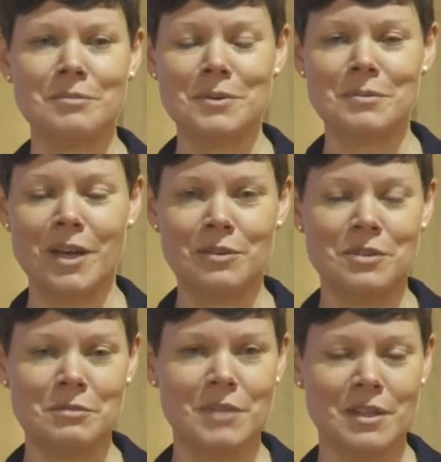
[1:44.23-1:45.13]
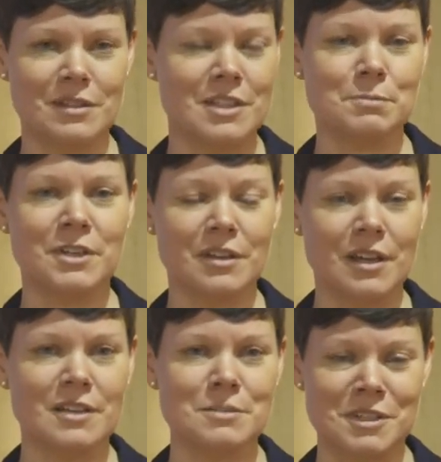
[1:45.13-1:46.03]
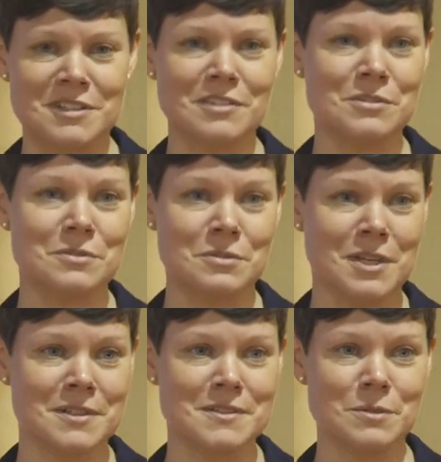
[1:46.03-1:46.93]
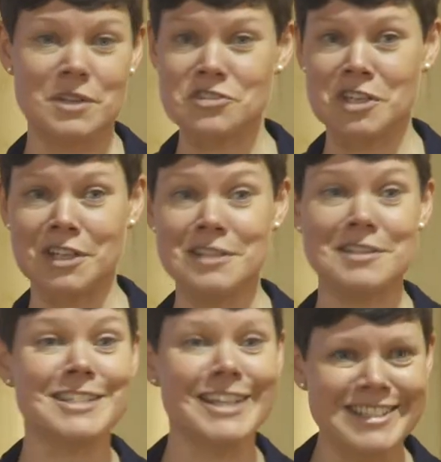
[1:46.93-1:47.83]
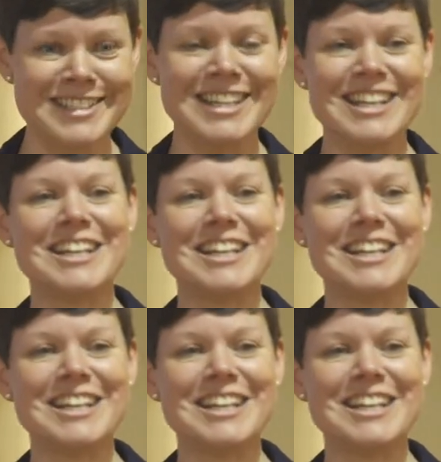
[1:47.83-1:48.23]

the acronym lesbian, gays, bisexuals, trans, questioning and intersex.